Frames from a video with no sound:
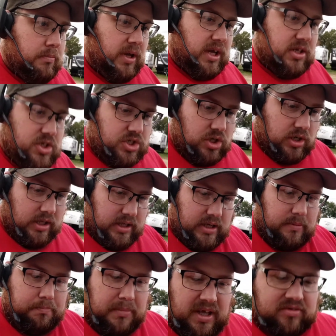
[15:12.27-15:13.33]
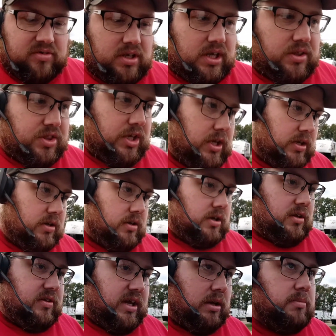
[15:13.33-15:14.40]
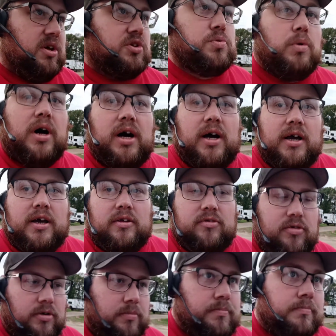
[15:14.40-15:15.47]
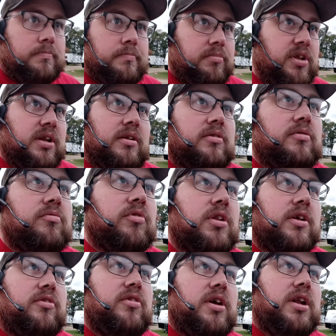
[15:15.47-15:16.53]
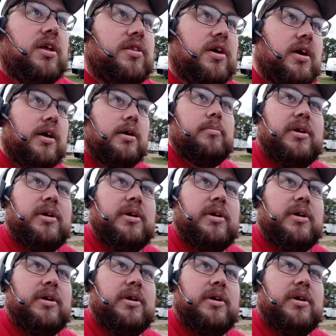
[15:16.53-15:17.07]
Made sure I didn't miss anything damage-wise. Didn't really see anything.